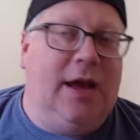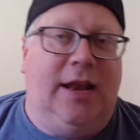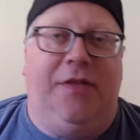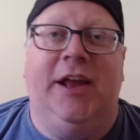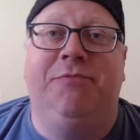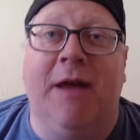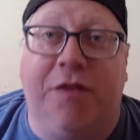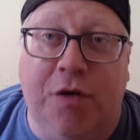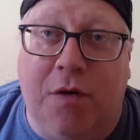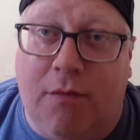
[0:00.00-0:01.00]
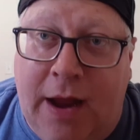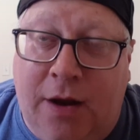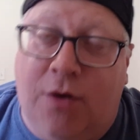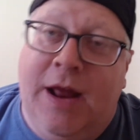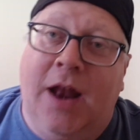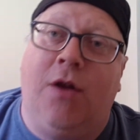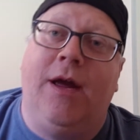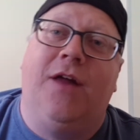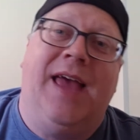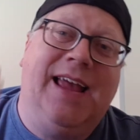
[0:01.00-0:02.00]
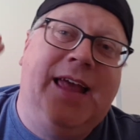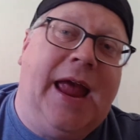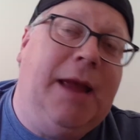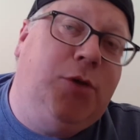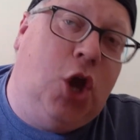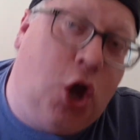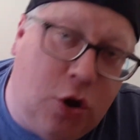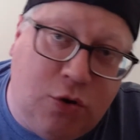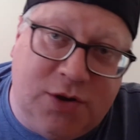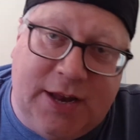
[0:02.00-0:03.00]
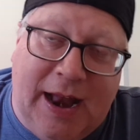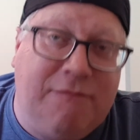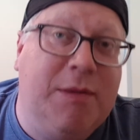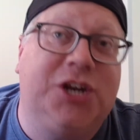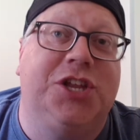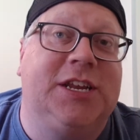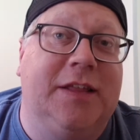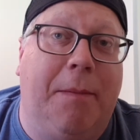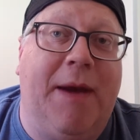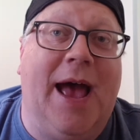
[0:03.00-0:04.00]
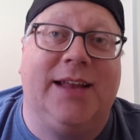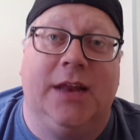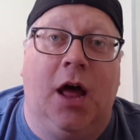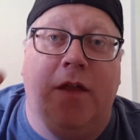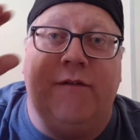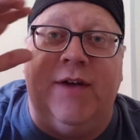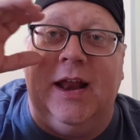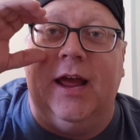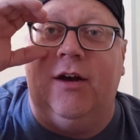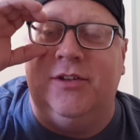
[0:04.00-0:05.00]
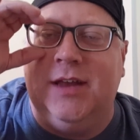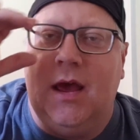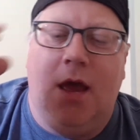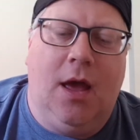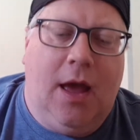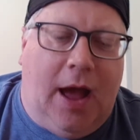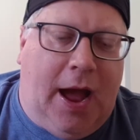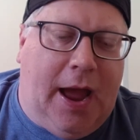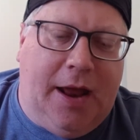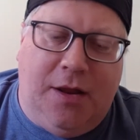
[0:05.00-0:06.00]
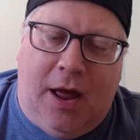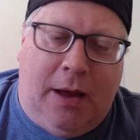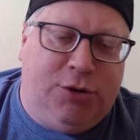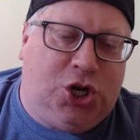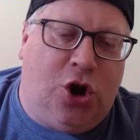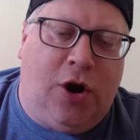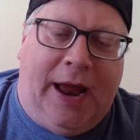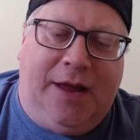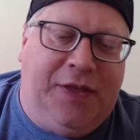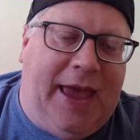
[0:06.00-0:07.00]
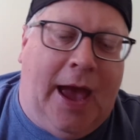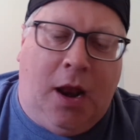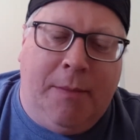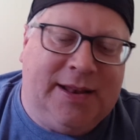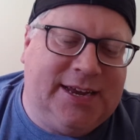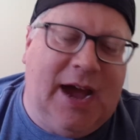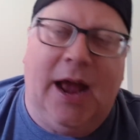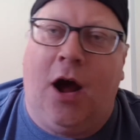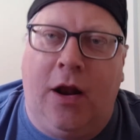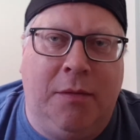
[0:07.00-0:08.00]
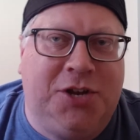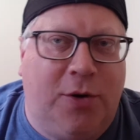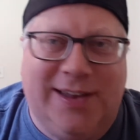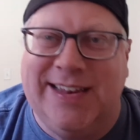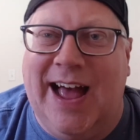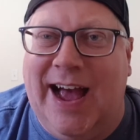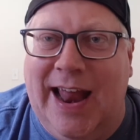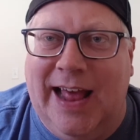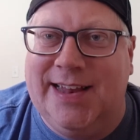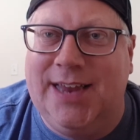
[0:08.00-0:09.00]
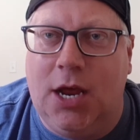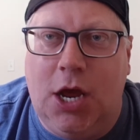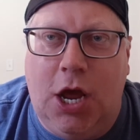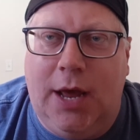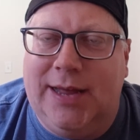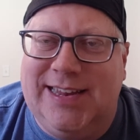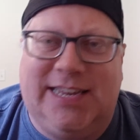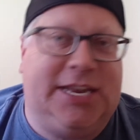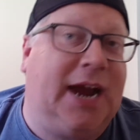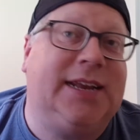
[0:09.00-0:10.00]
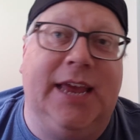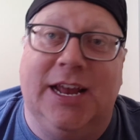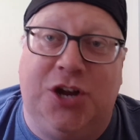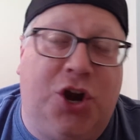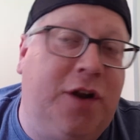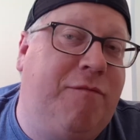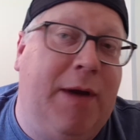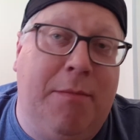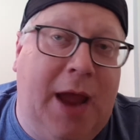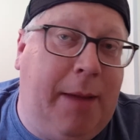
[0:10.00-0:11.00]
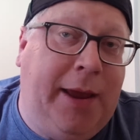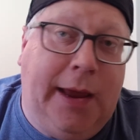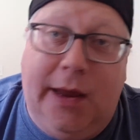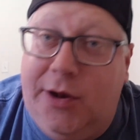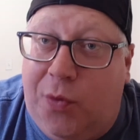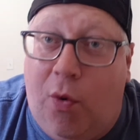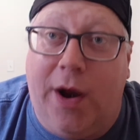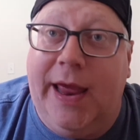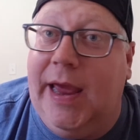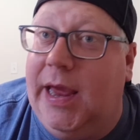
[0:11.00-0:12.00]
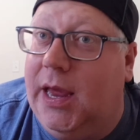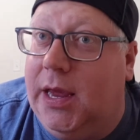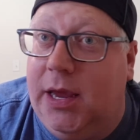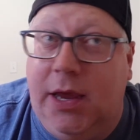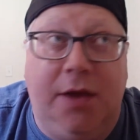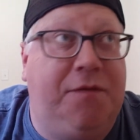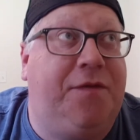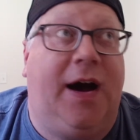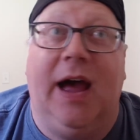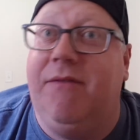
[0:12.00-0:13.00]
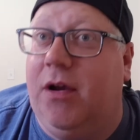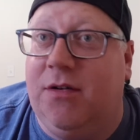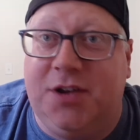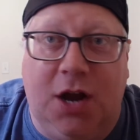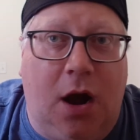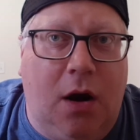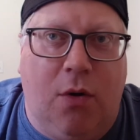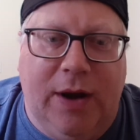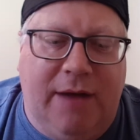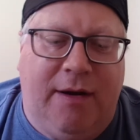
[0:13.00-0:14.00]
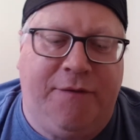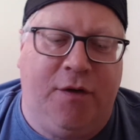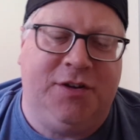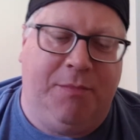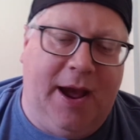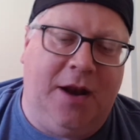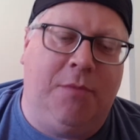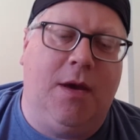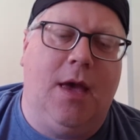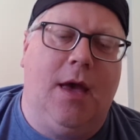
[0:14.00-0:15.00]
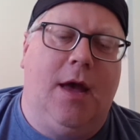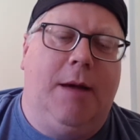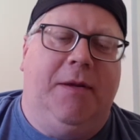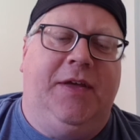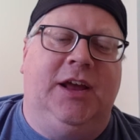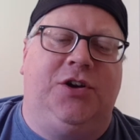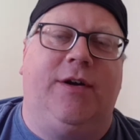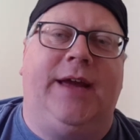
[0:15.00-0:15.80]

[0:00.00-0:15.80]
now these have been through the ringer. Not only are they game used, and I've mentioned this in the past in other videos, I'm sure like the elements got on them, so it's not as sexy as it could have been maybe 25 years ago whenever I first met them. But these are